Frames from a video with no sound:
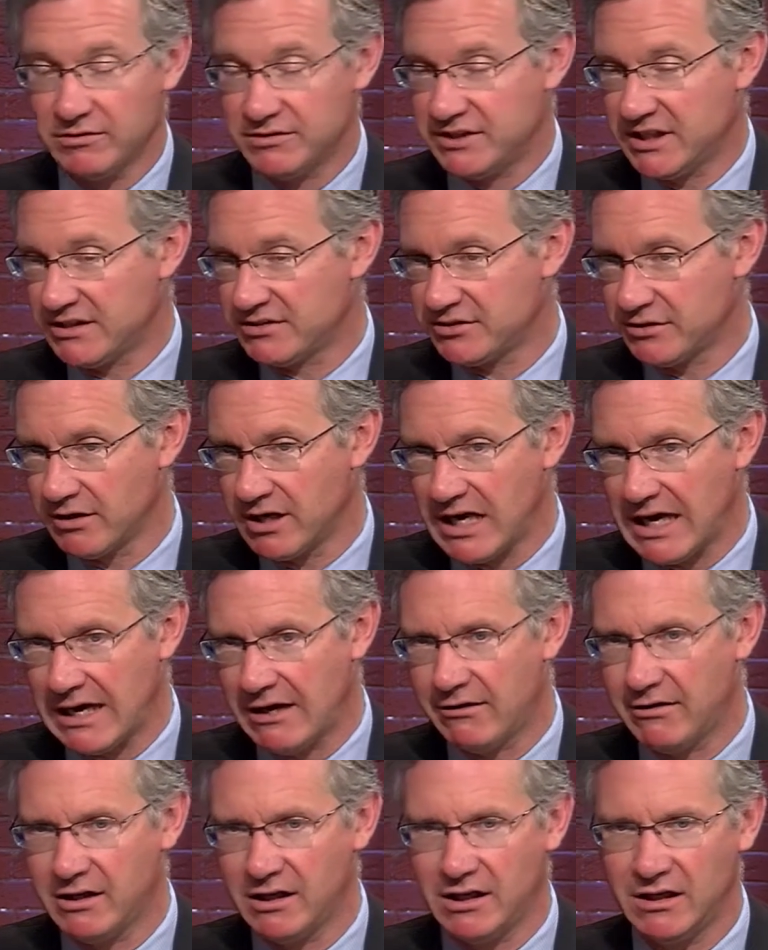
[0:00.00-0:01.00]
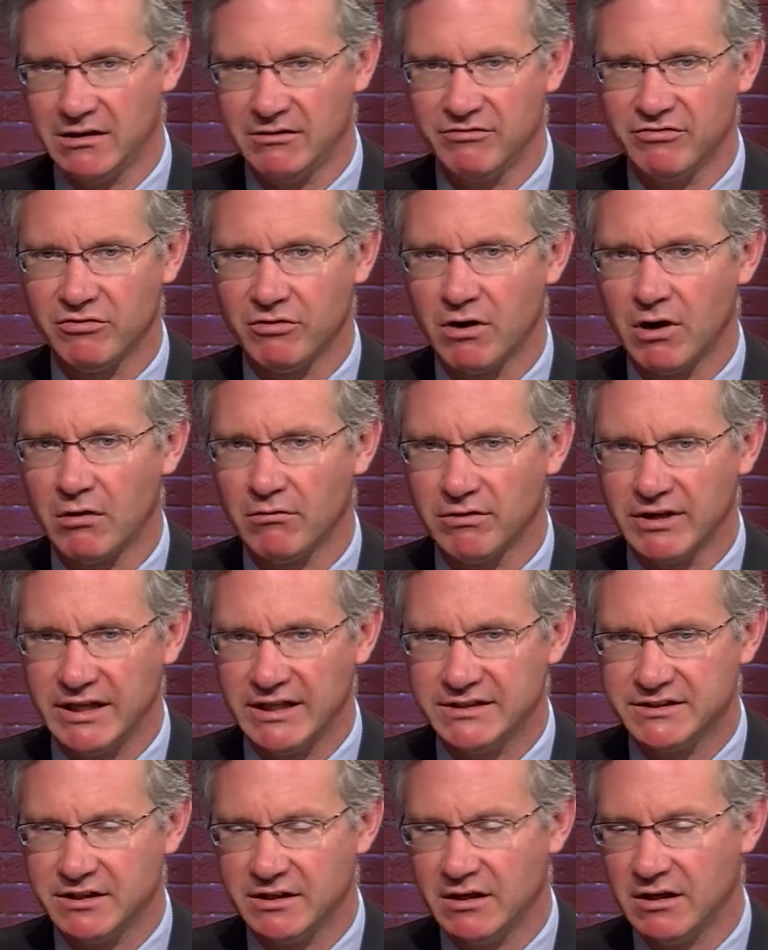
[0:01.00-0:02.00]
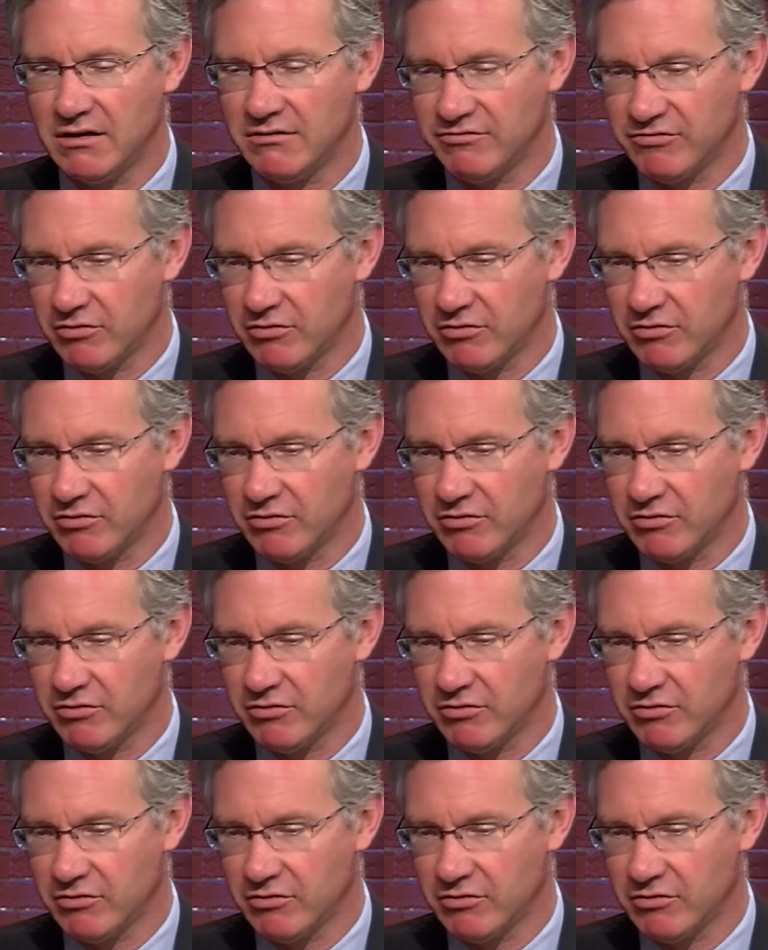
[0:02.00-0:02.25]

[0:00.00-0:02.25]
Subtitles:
Chester County and for our region and